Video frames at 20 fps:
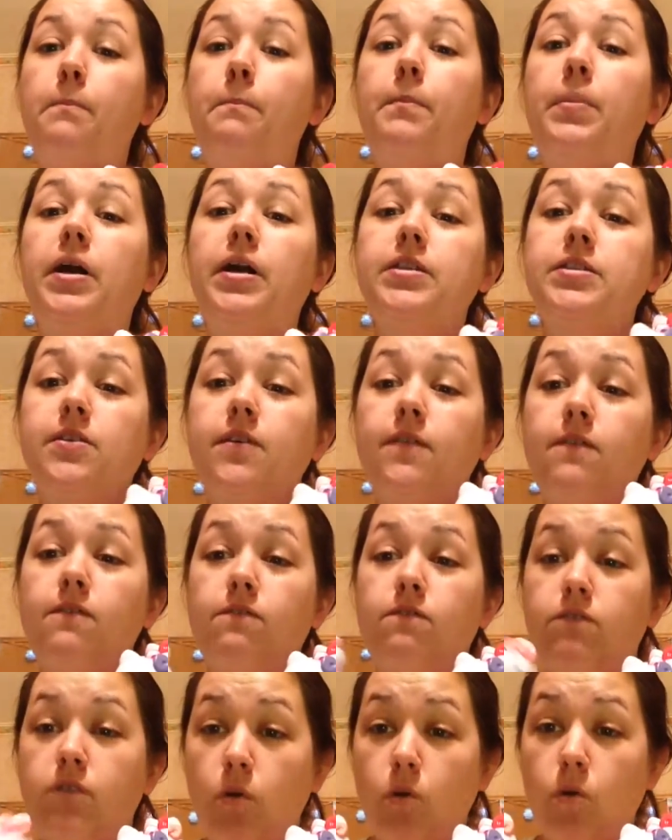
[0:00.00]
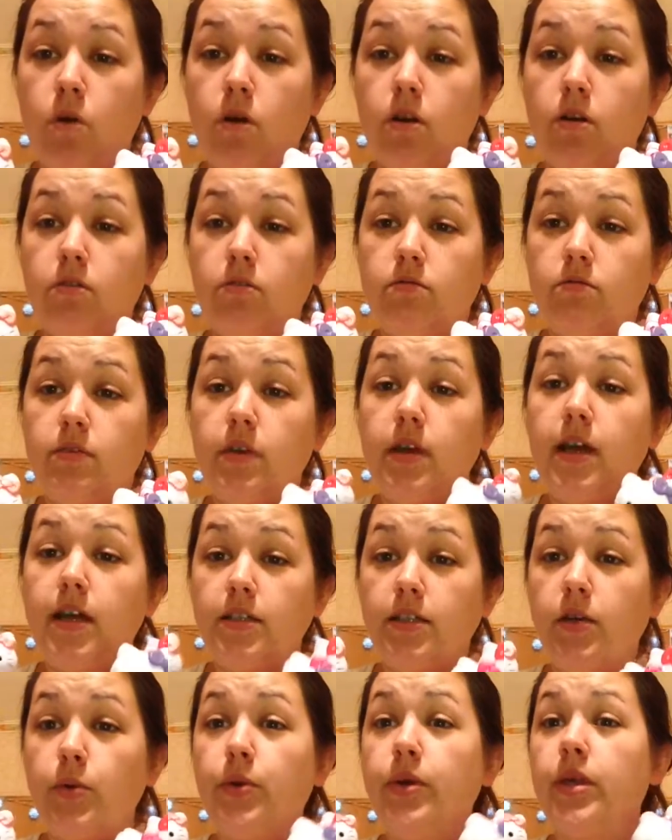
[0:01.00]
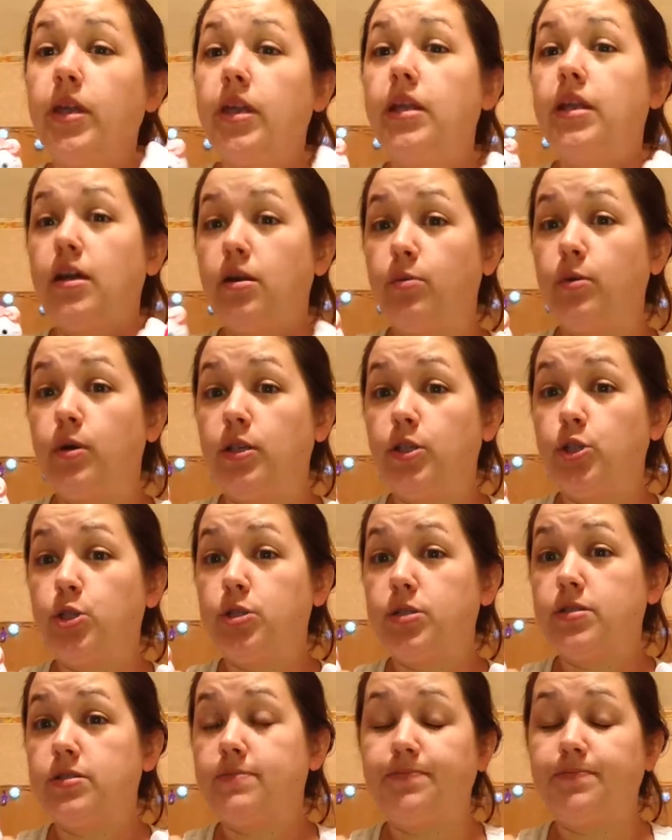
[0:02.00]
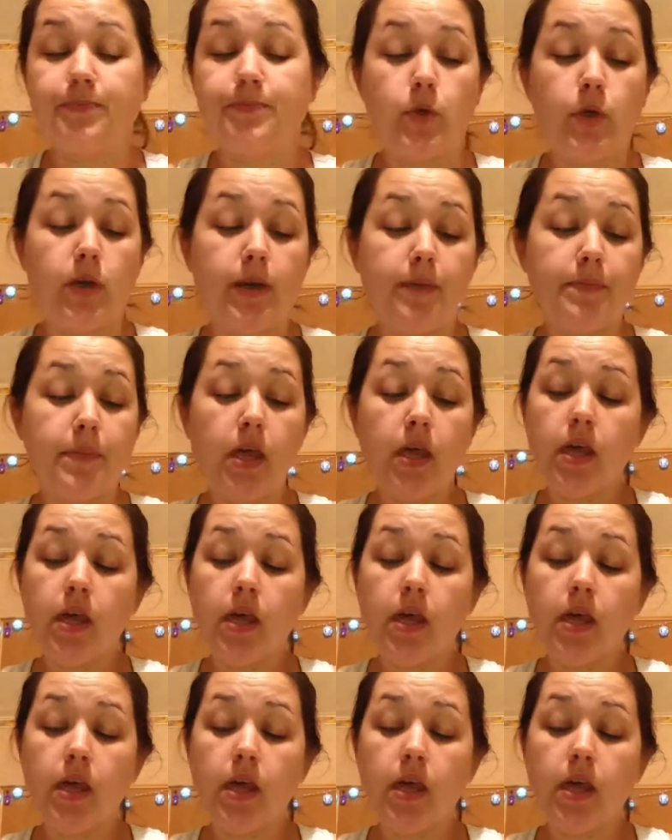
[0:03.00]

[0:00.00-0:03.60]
but four Hello Kitty nail polishes. Okay.